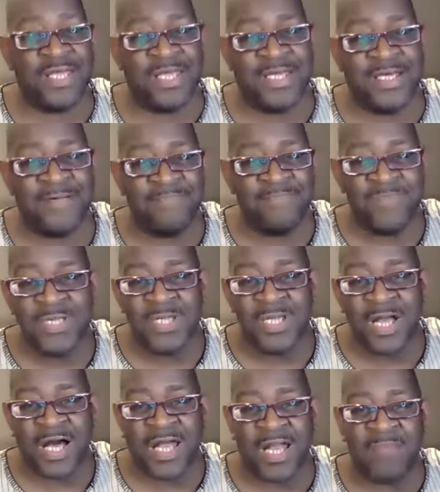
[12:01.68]
here
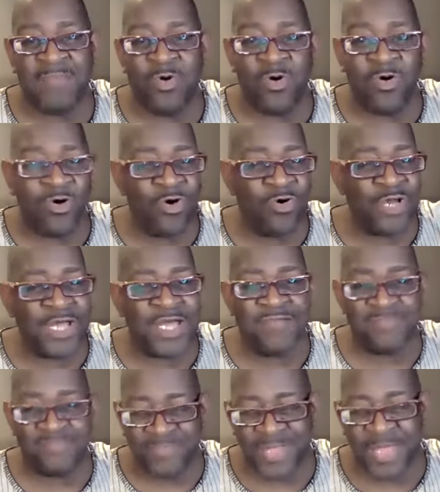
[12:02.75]
and I'm going to go to
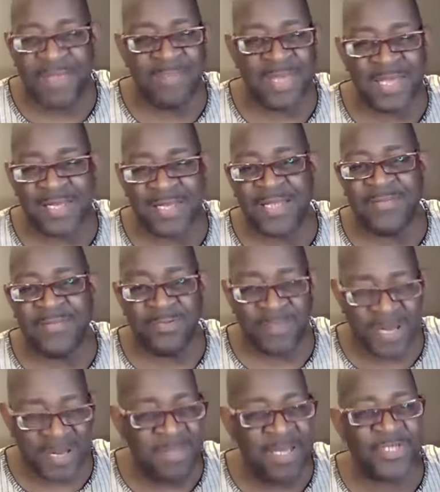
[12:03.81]
heaven. Amen. And you
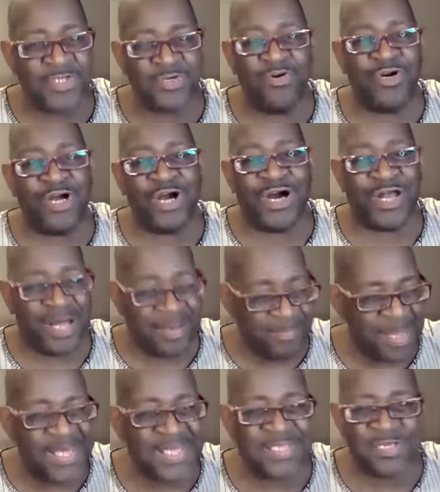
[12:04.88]
better make sure, God, I
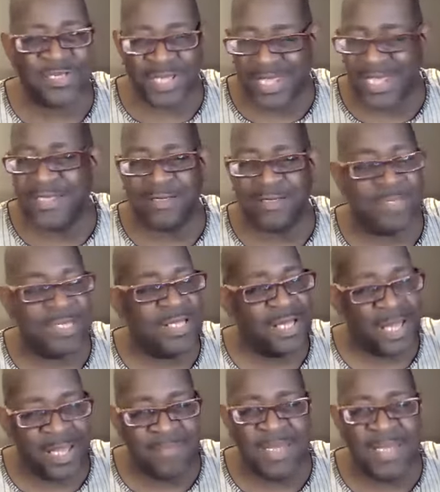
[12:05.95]
make it to the kingdom.
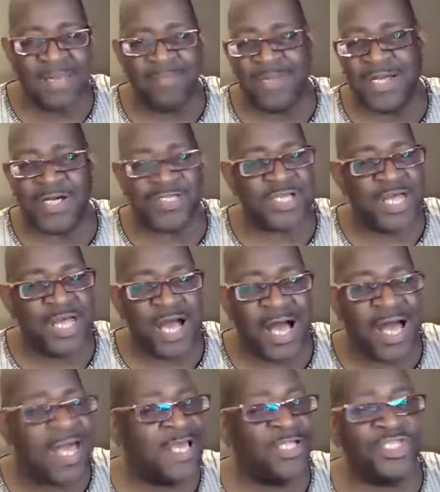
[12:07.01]
Amen. Because
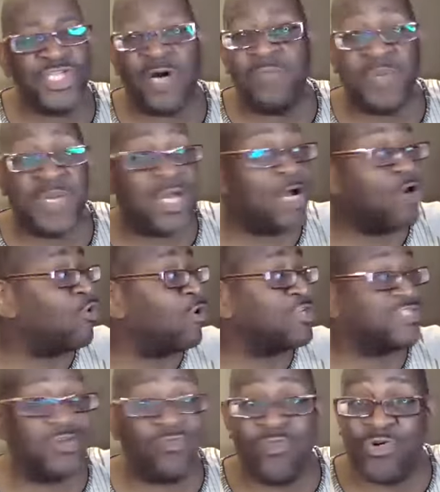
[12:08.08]
I ain't jumping
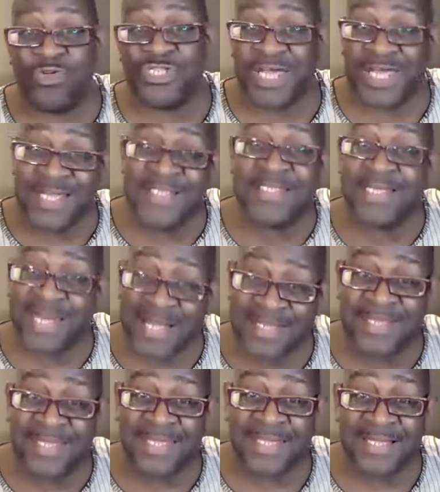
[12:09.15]
across the water into
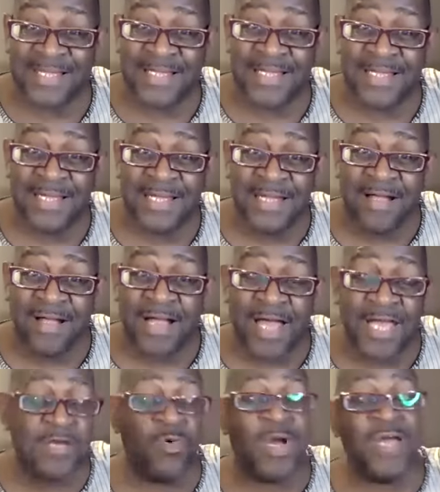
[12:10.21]
that thing.
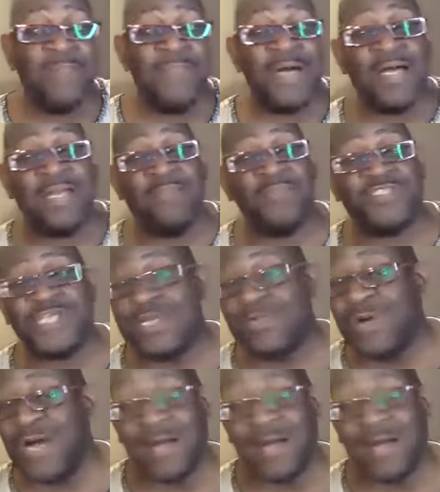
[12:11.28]
Anyway, man, let me tell you what